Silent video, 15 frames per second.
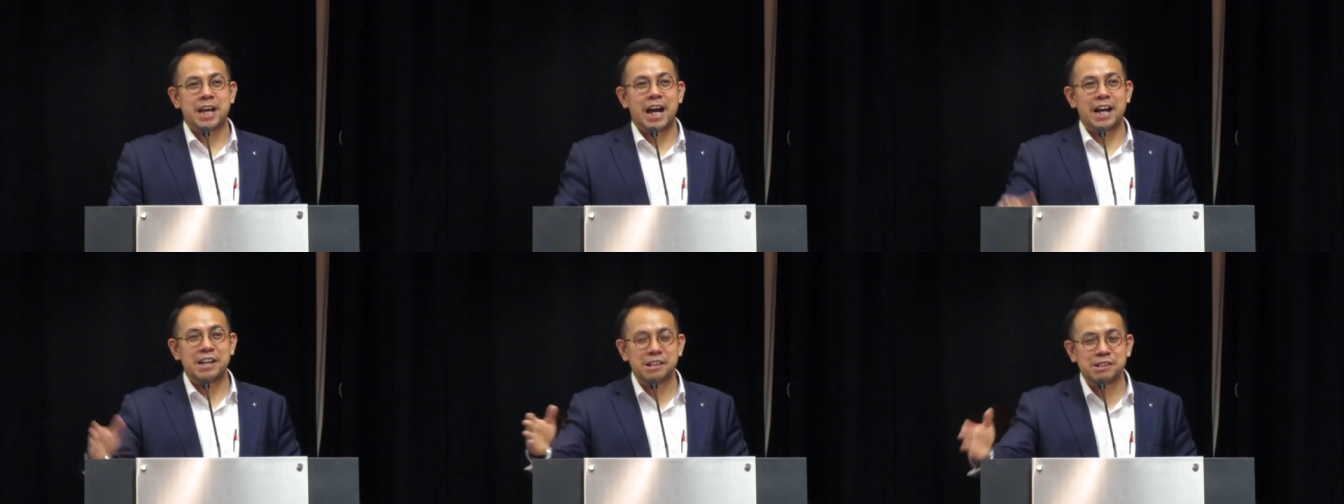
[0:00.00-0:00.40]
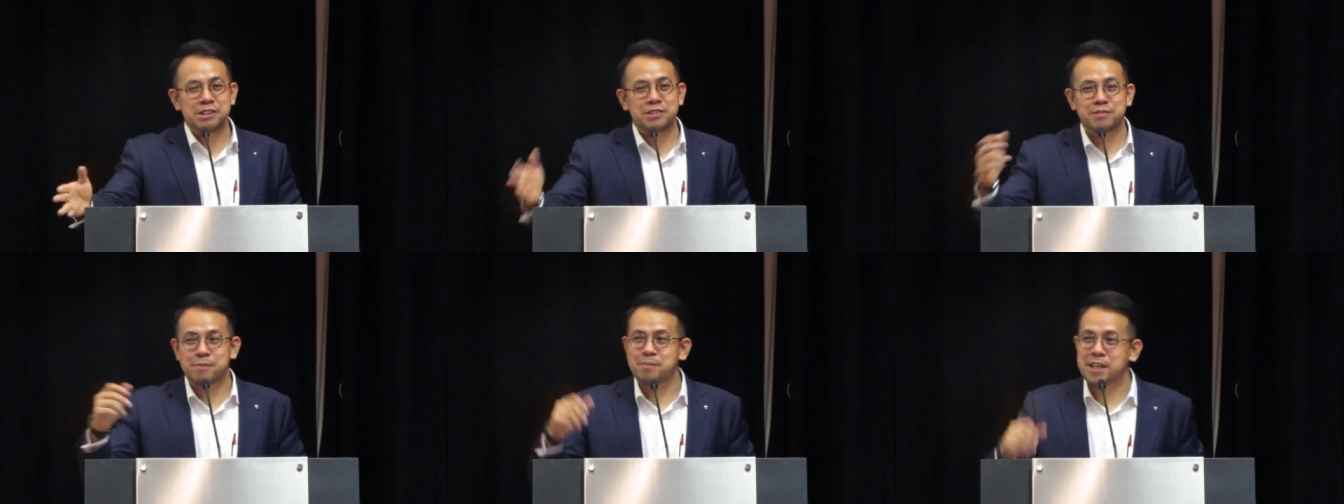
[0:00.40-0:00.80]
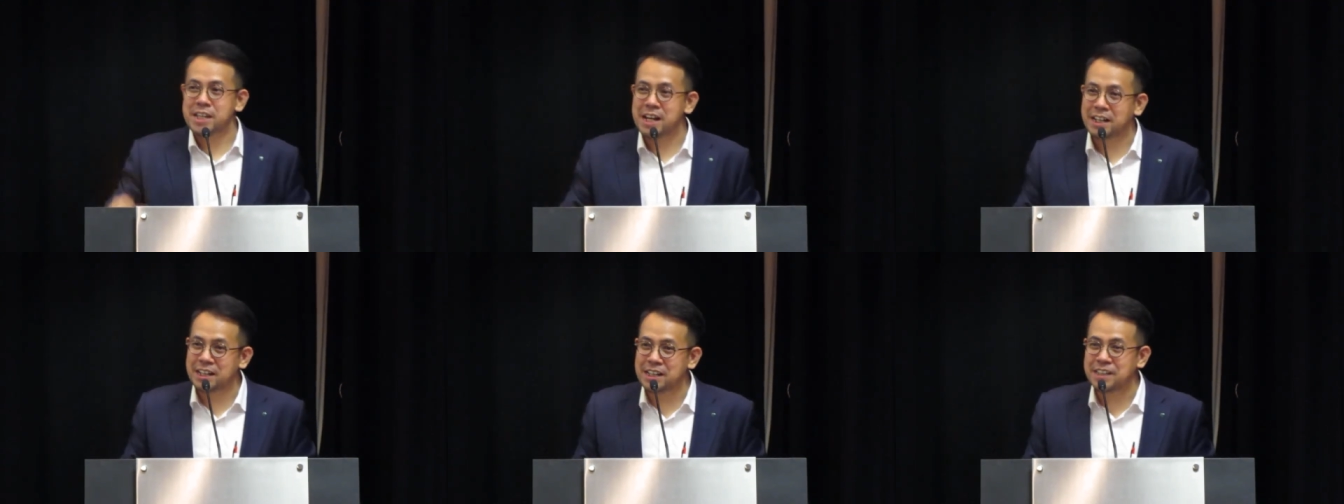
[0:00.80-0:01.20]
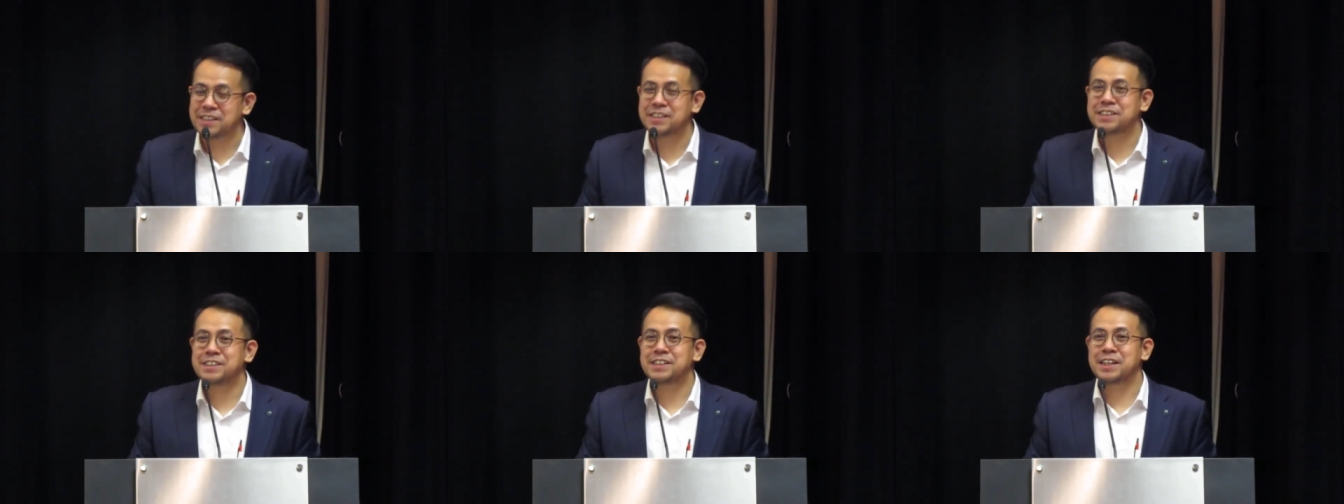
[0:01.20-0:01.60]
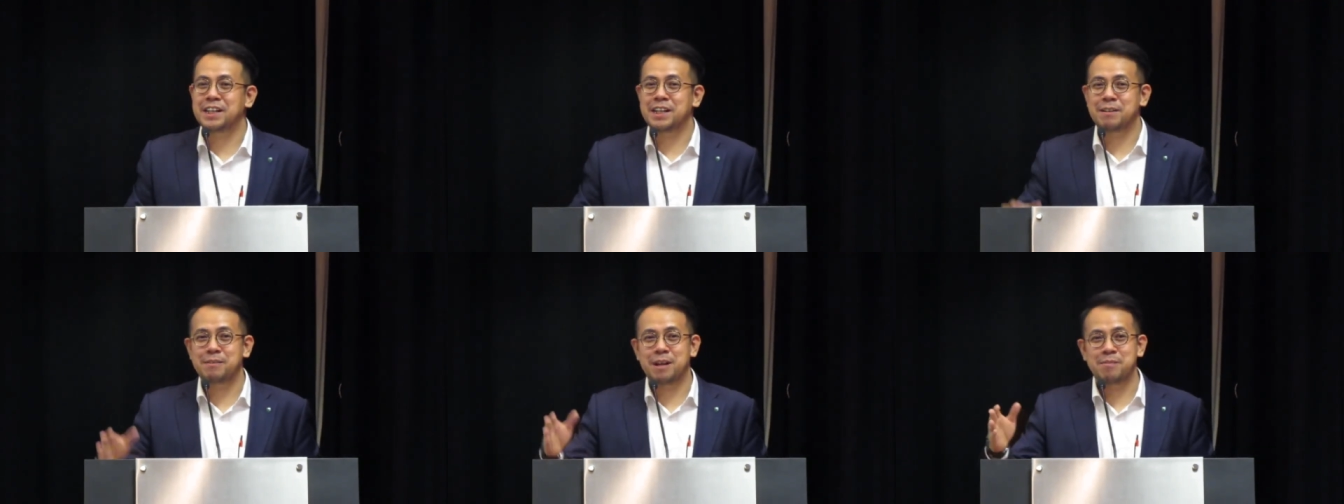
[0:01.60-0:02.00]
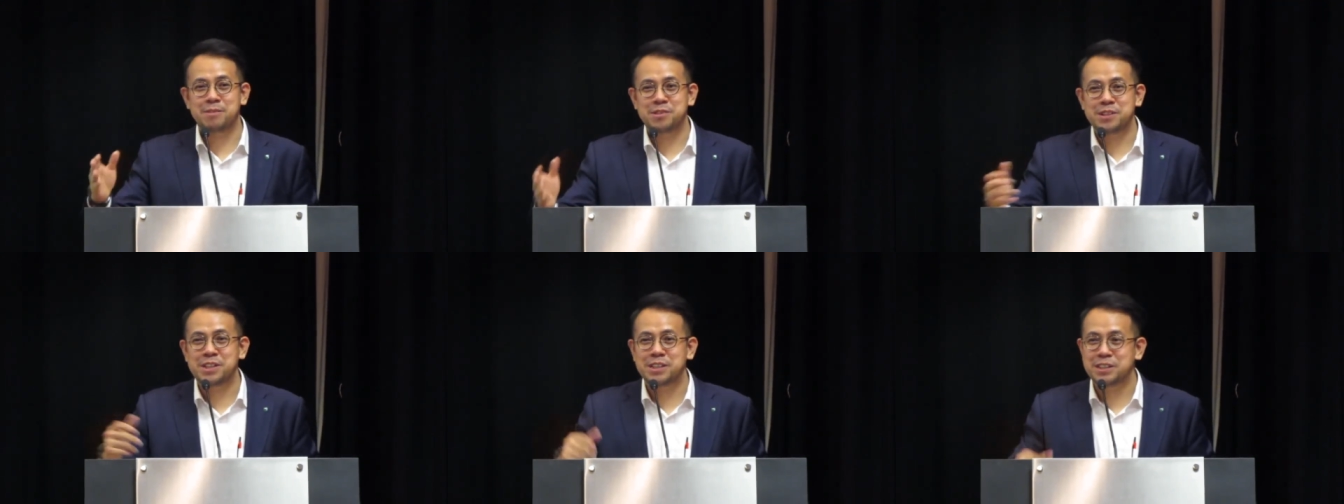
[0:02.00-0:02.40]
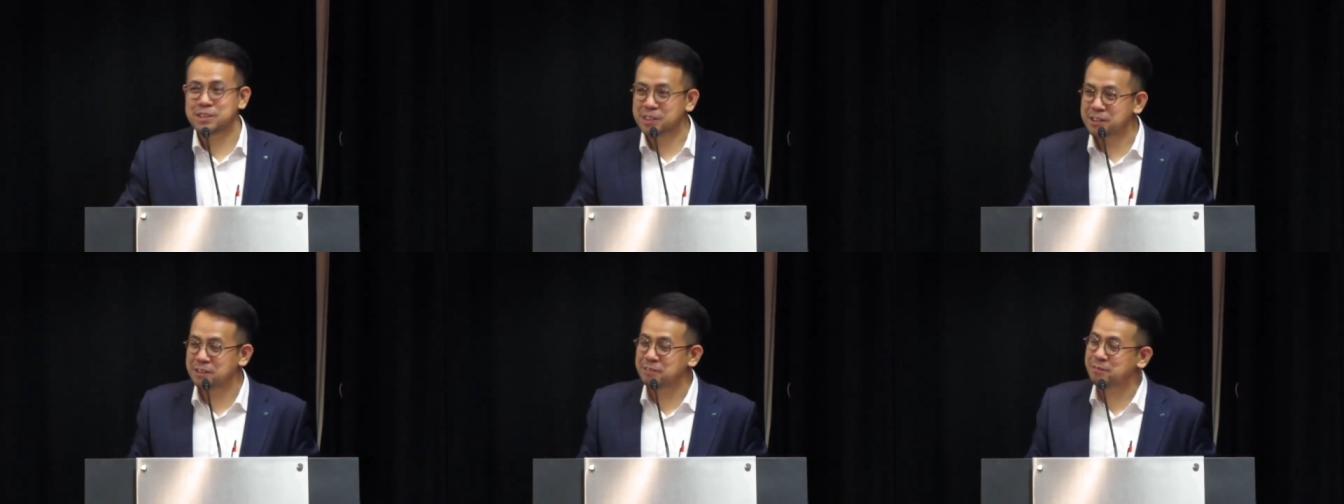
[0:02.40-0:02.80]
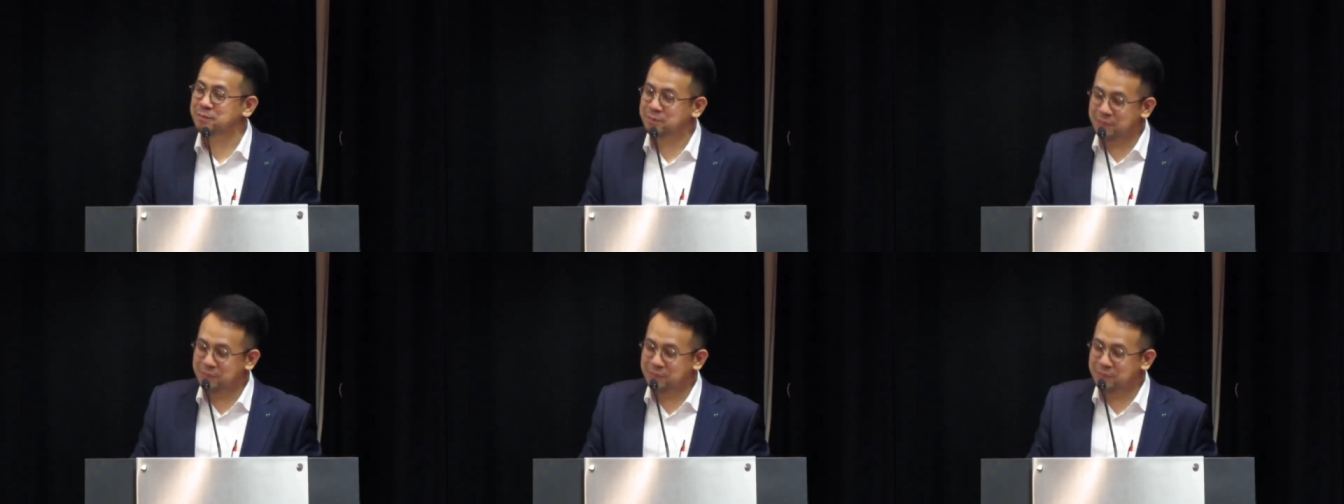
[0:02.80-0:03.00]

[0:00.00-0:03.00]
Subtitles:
idols from my young days, and I'm sure still,